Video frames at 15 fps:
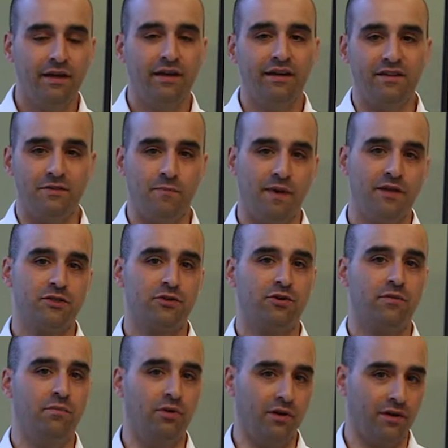is based on a
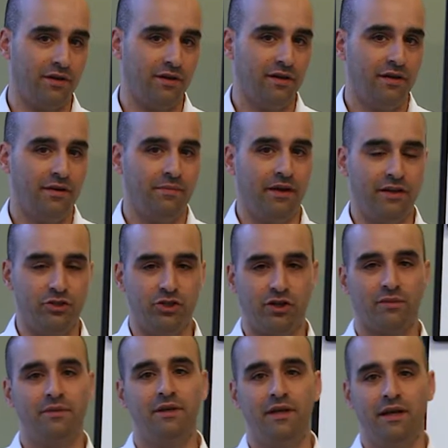book by a
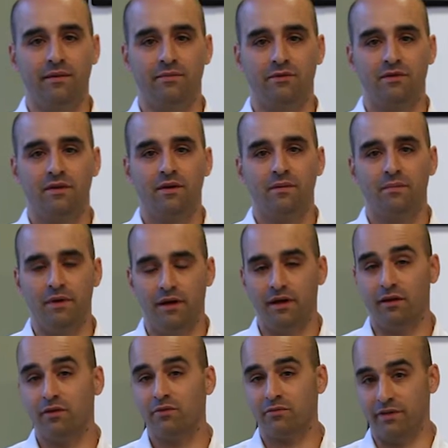gentleman named
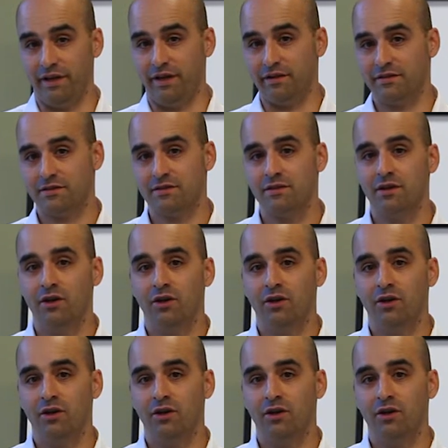Miguel Ruiz,